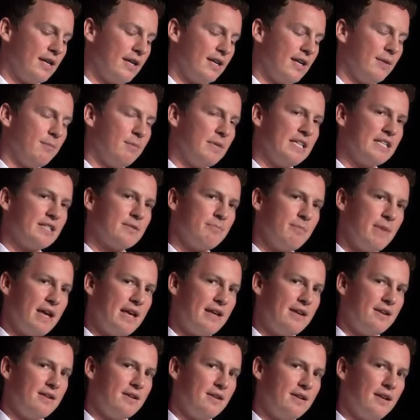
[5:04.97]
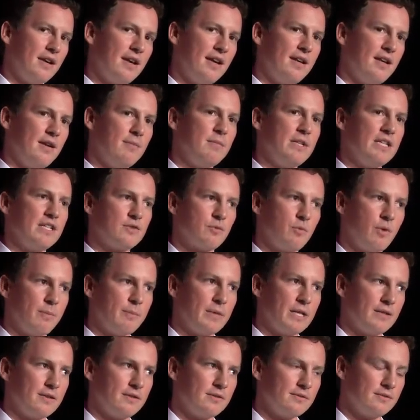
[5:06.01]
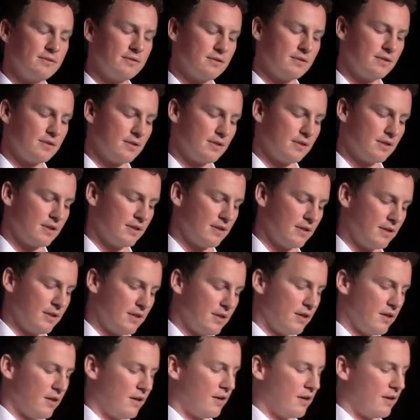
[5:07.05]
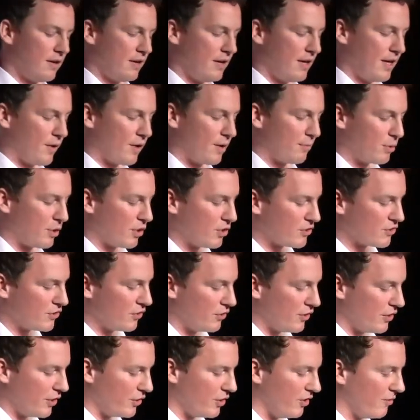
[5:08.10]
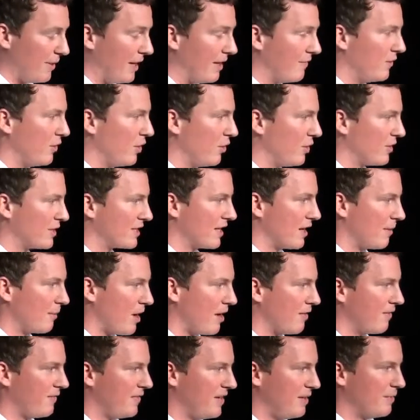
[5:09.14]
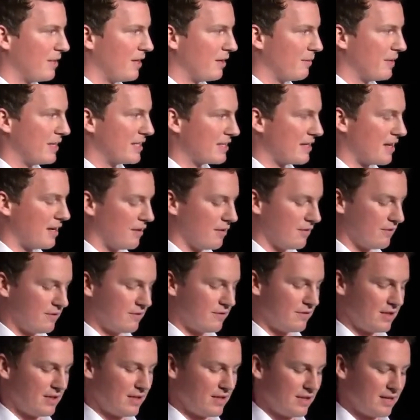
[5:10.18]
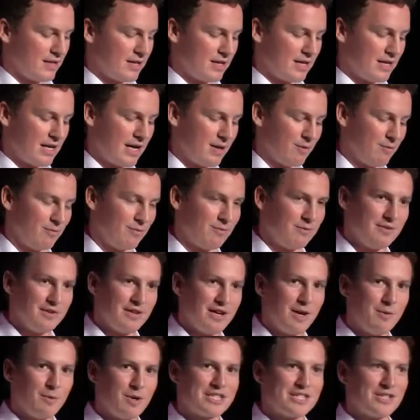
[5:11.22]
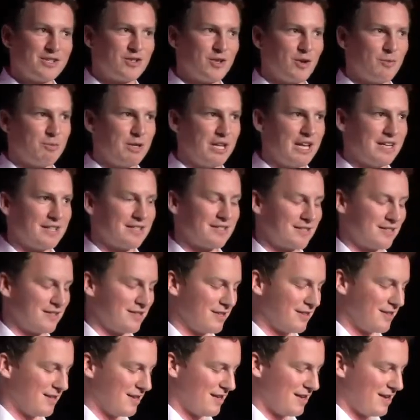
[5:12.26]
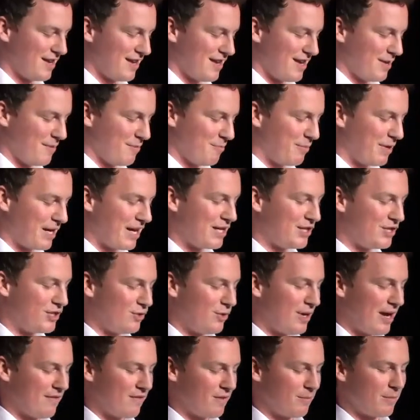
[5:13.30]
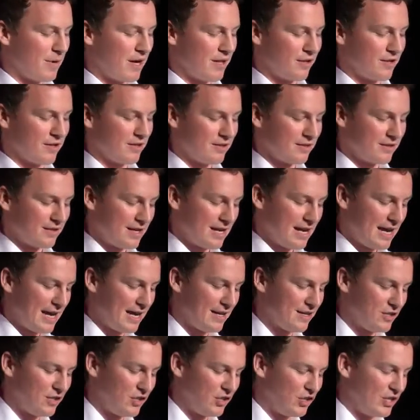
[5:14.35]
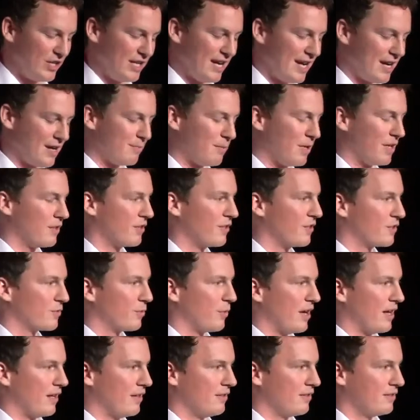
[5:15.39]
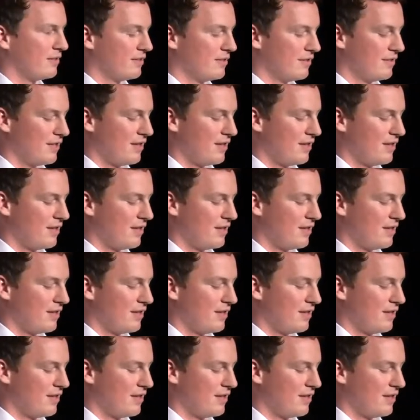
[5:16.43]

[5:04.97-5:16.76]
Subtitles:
It means men, and it means women. Now, on a personal note, you may have noticed that I'm not female myself. I wasn't so blessed. But I do have a mother, and she had a mother as well.